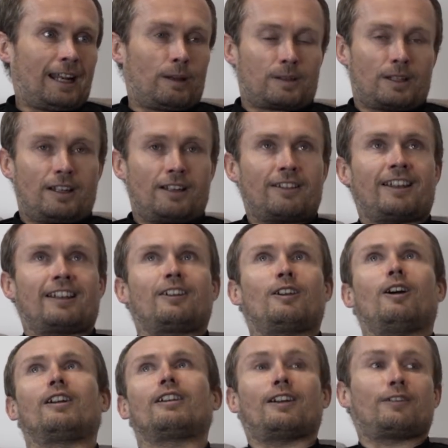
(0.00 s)
And I was like, thank
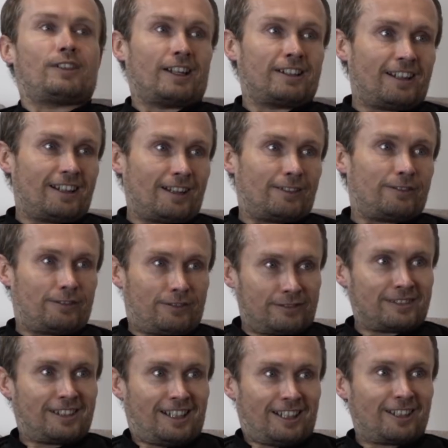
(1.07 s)
God, I've done it.
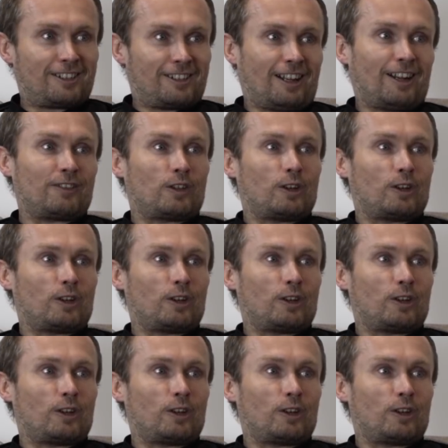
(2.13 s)
I've